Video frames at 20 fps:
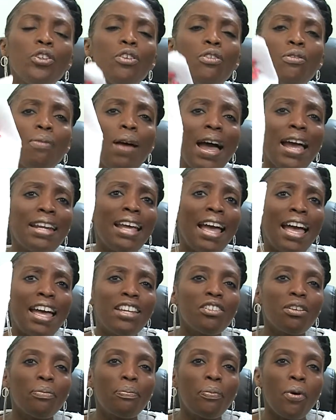your right
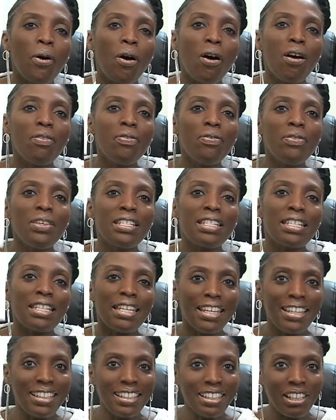hand upon this
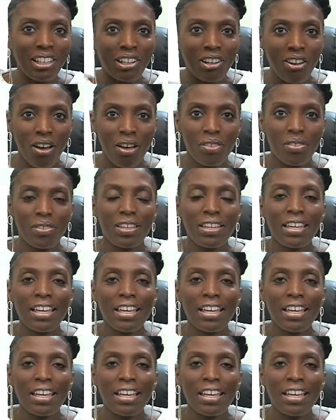healing cloth,